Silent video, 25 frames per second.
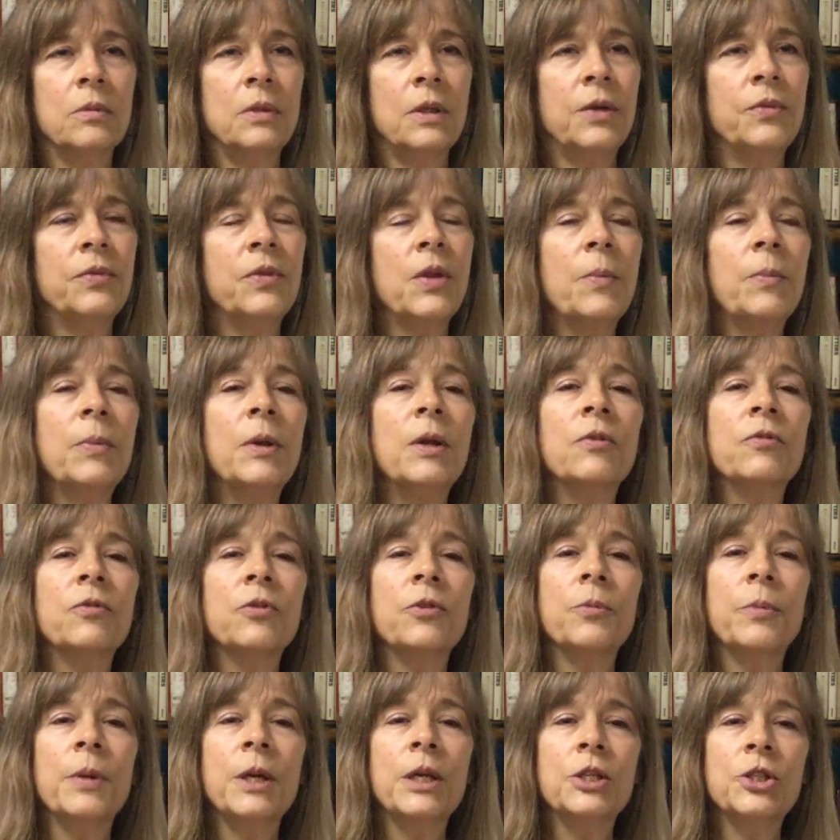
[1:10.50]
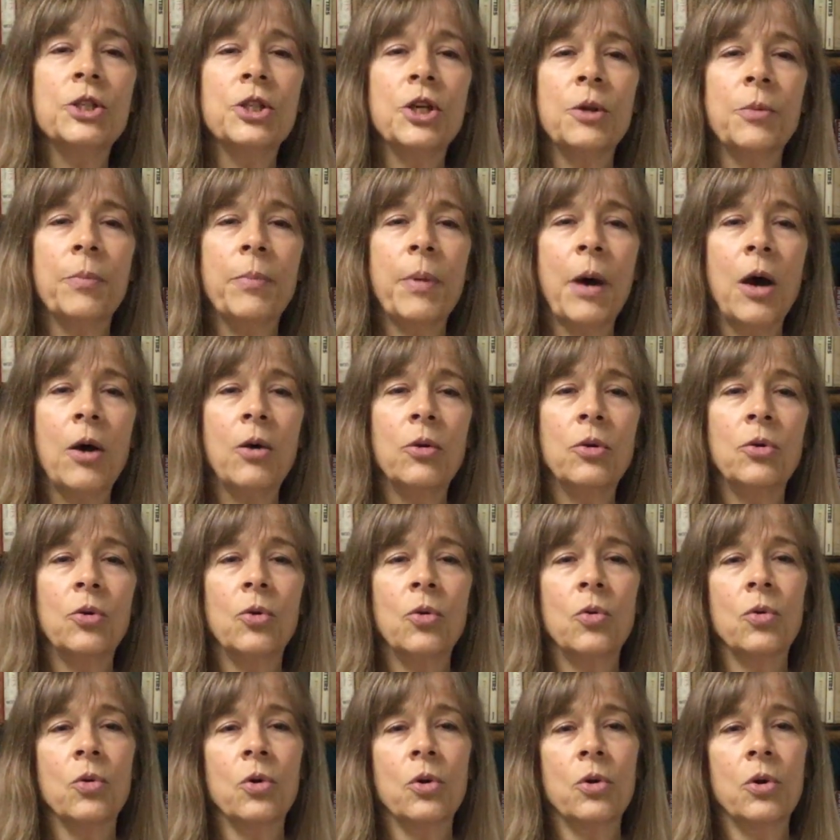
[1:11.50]
give them information about
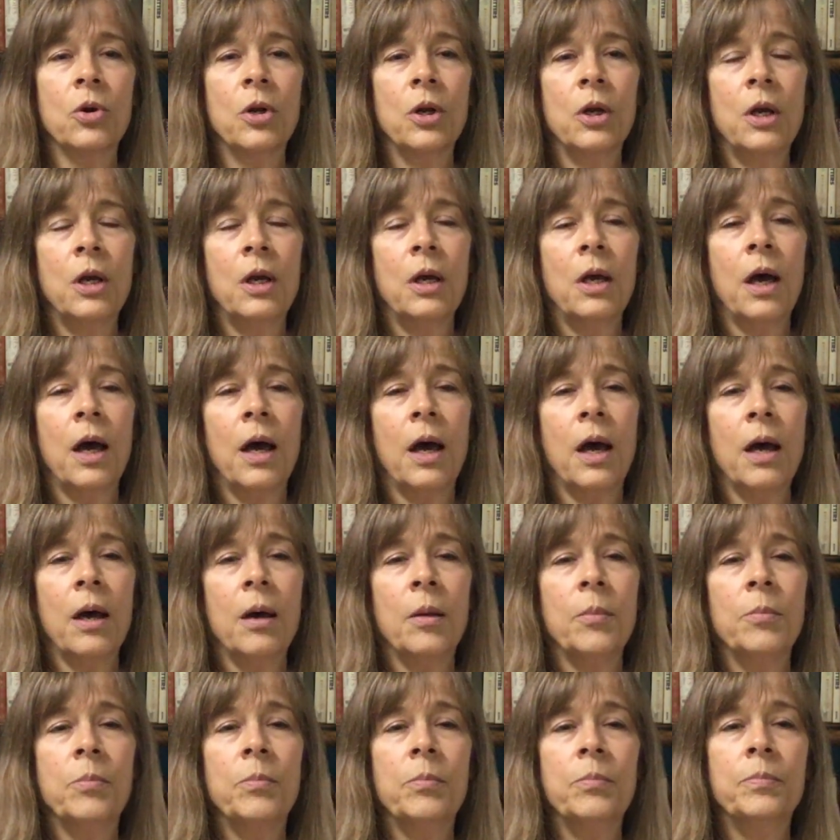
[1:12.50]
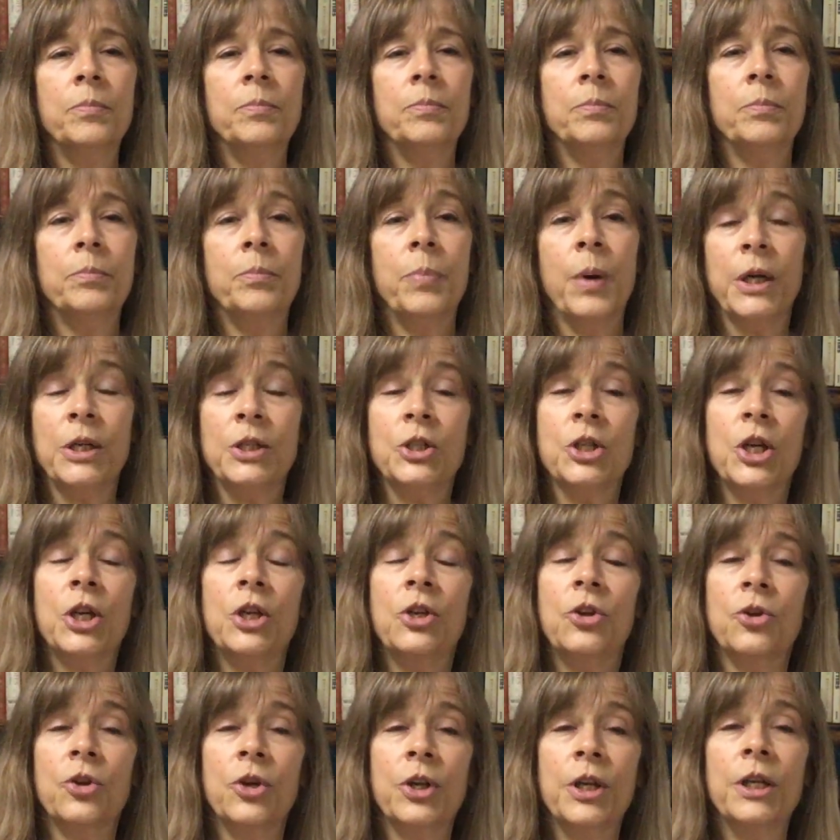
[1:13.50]
your budget,
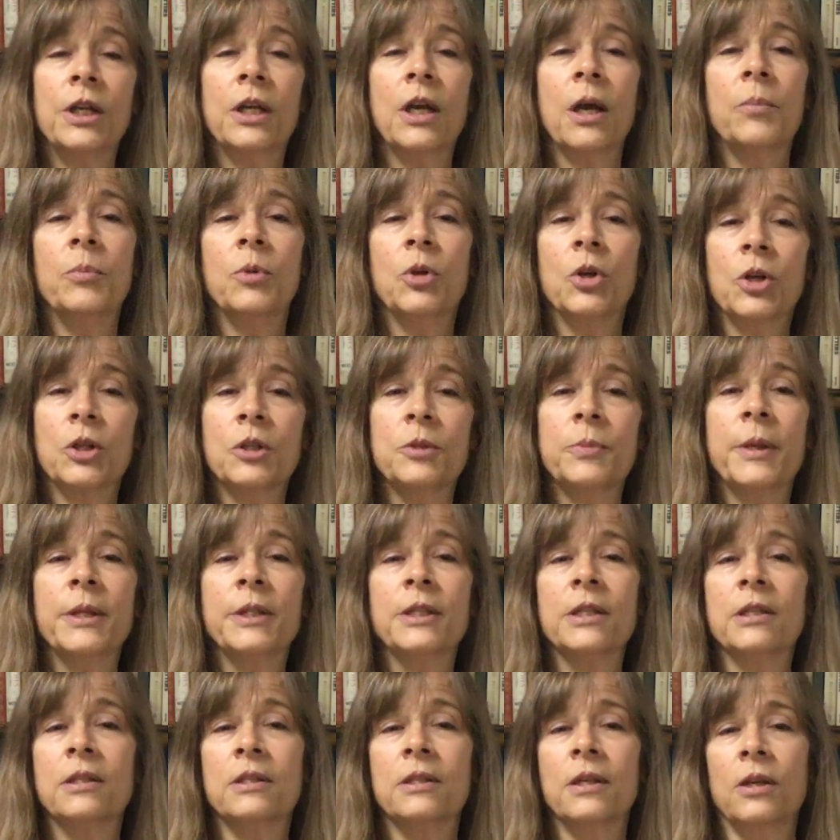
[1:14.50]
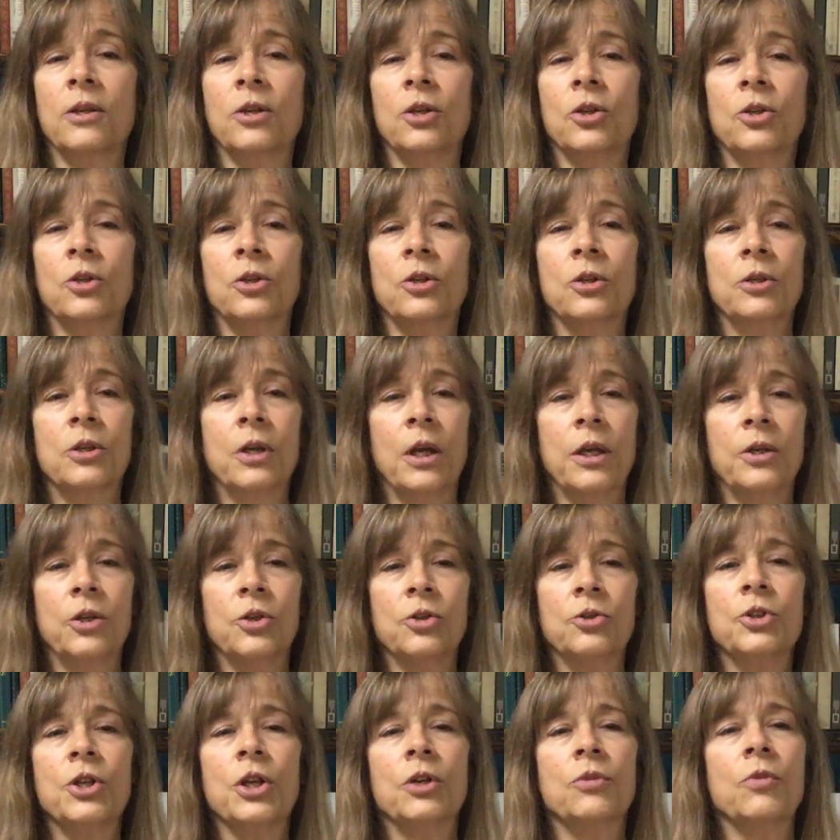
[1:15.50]
your income, your expenses, and your
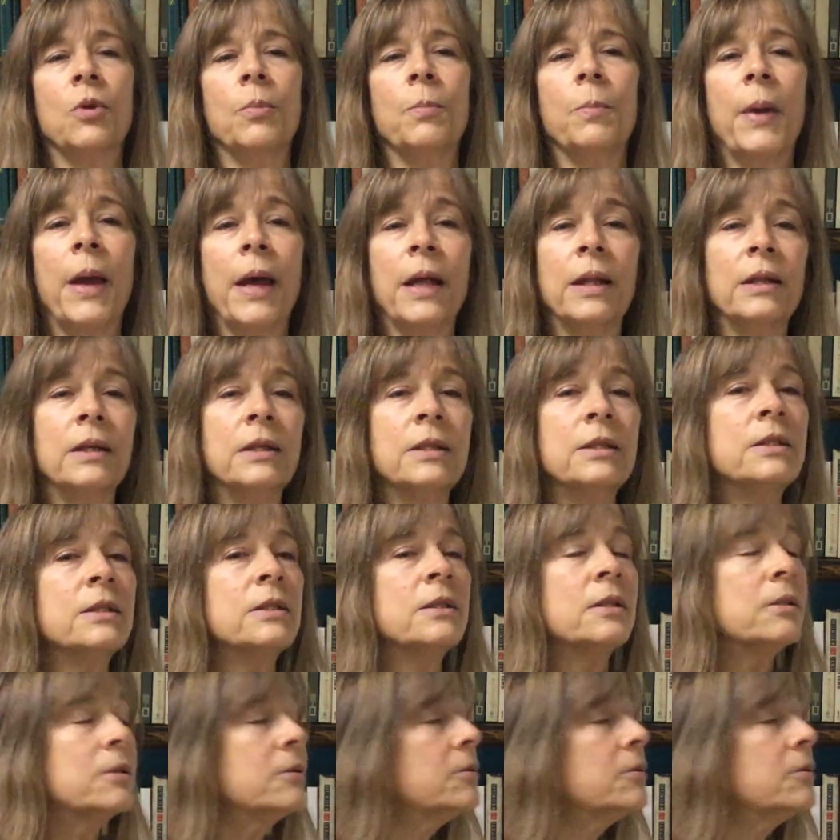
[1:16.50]
general balance.